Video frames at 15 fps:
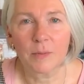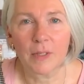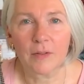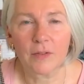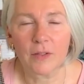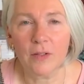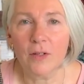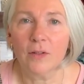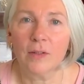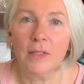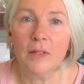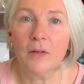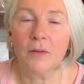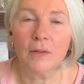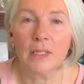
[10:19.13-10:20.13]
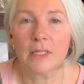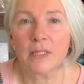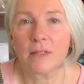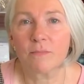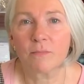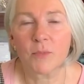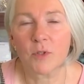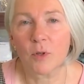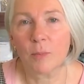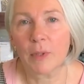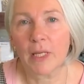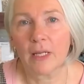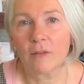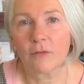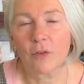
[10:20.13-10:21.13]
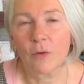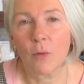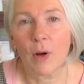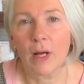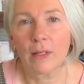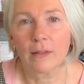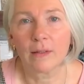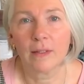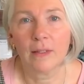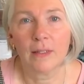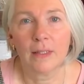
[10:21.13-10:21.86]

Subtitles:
but I thought, let's stop again for a while.